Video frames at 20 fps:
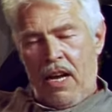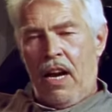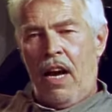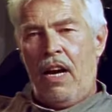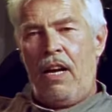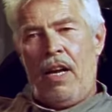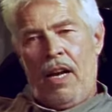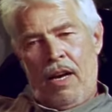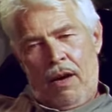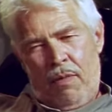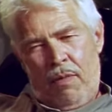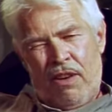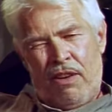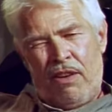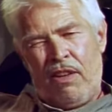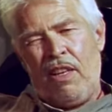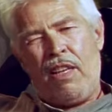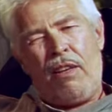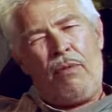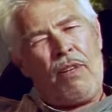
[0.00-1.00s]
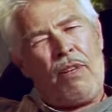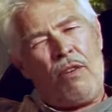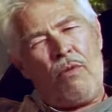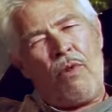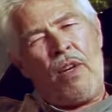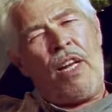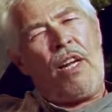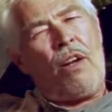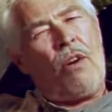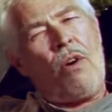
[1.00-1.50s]
and then he would
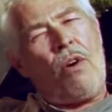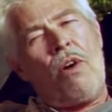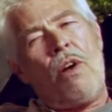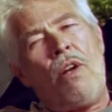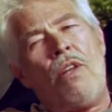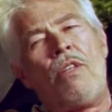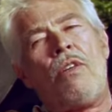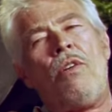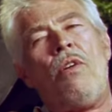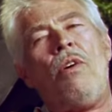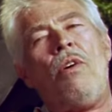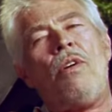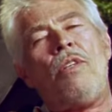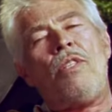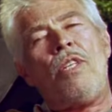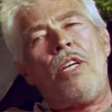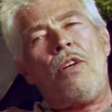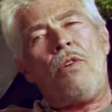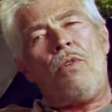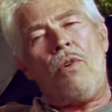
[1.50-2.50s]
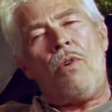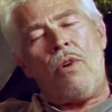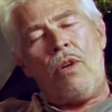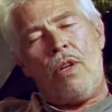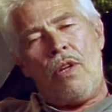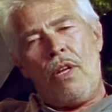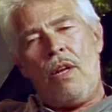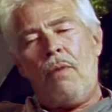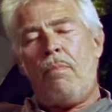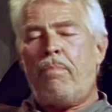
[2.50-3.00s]
linger on as long as he could,
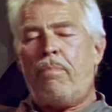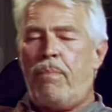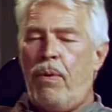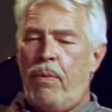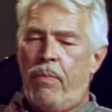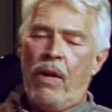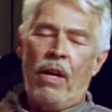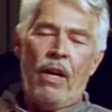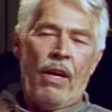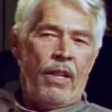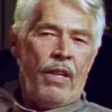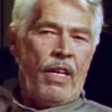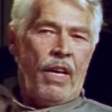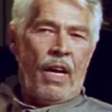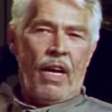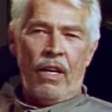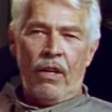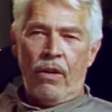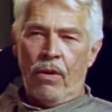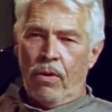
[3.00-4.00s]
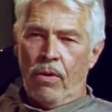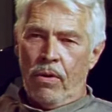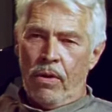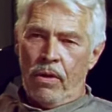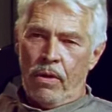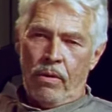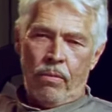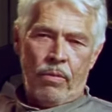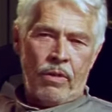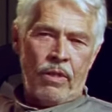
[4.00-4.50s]
and then boom. The
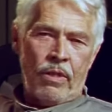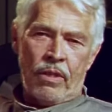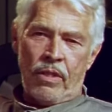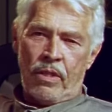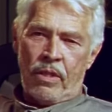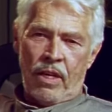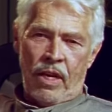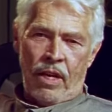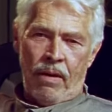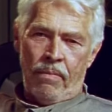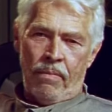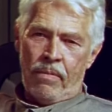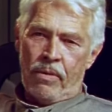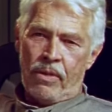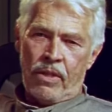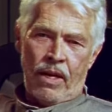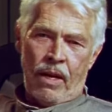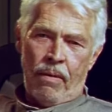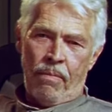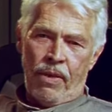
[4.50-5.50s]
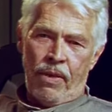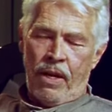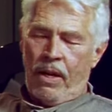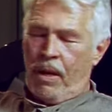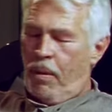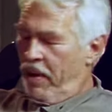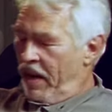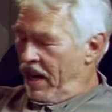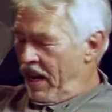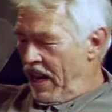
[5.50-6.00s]
editorial was the same thing.
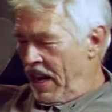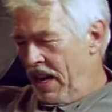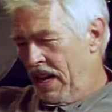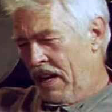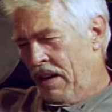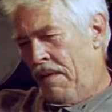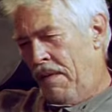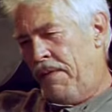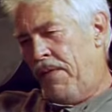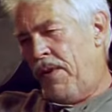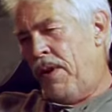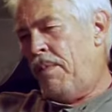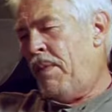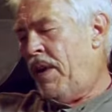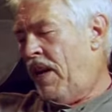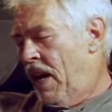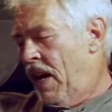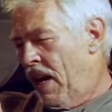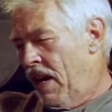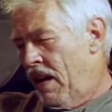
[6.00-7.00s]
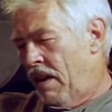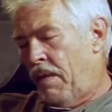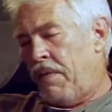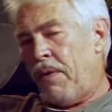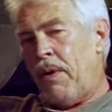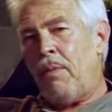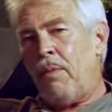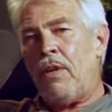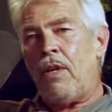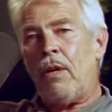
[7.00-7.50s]
He would edit the film
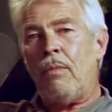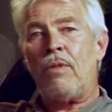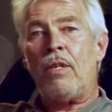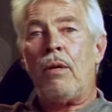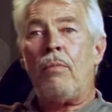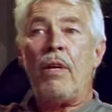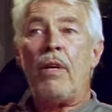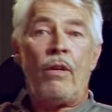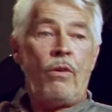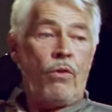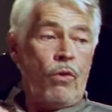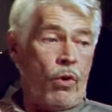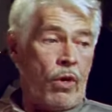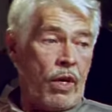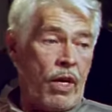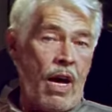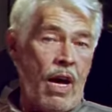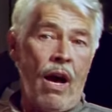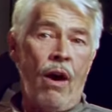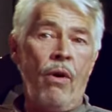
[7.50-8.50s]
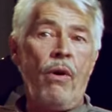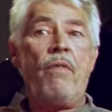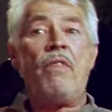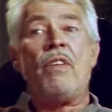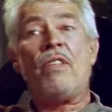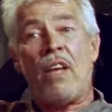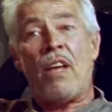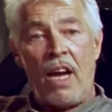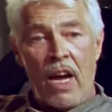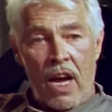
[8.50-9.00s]
until somebody took it out of
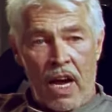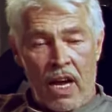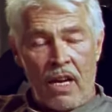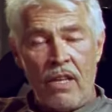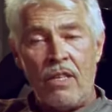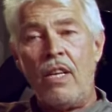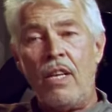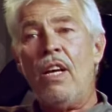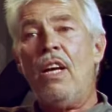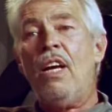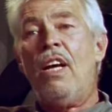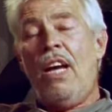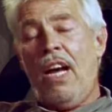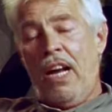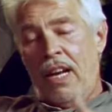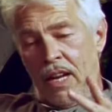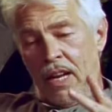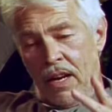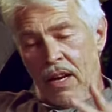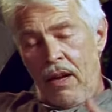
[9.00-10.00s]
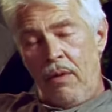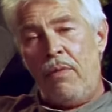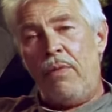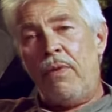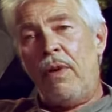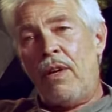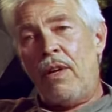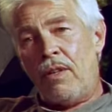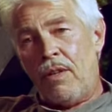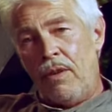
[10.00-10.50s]
his hands, and then they'd
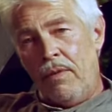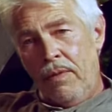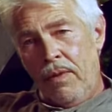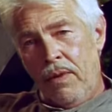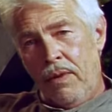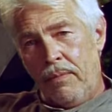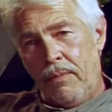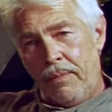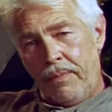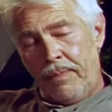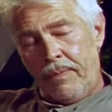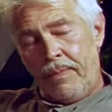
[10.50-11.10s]
finish the film.